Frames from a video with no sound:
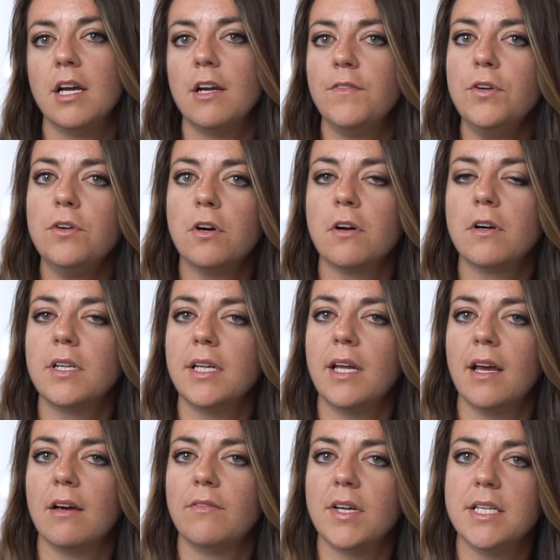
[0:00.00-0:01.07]
If you currently
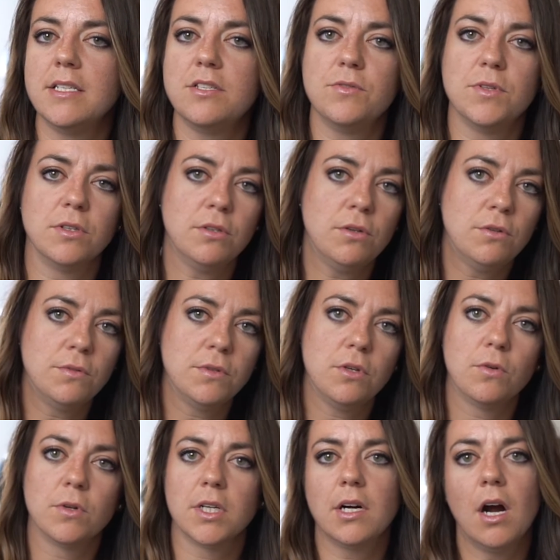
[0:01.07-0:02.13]
have a student loan
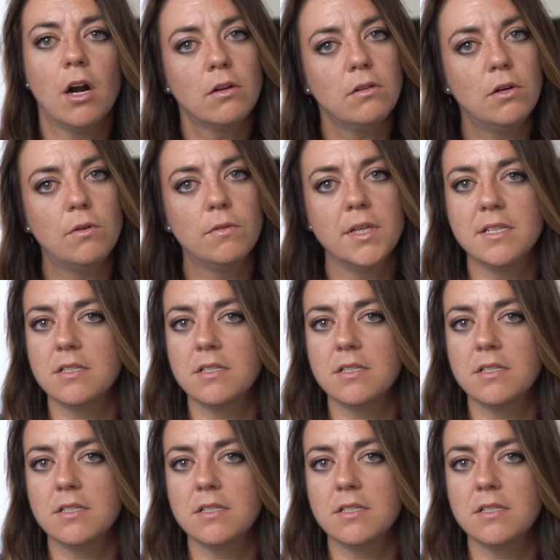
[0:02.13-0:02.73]
or a car loan,